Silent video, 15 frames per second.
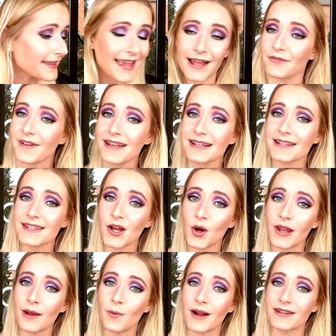I think that's
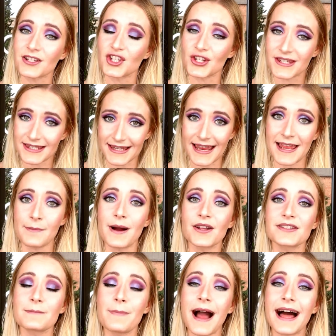all I wanted to say
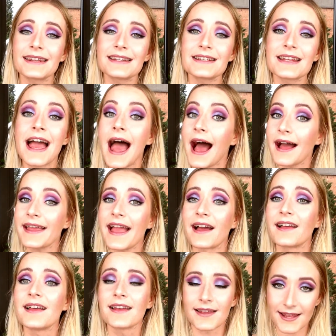about the palette. Oh yeah,
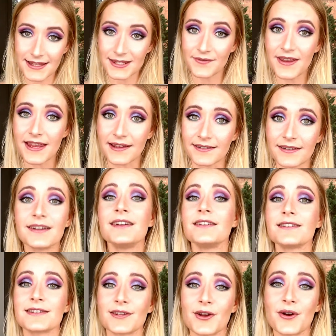it's vegan.
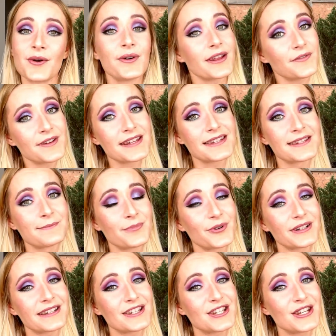So if this is
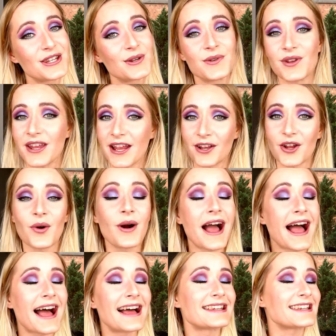important to you, you can go
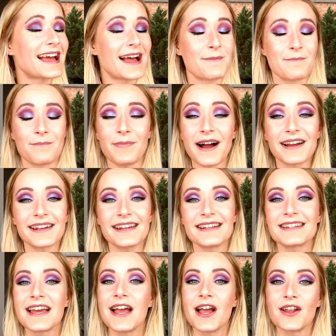ahead and buy it.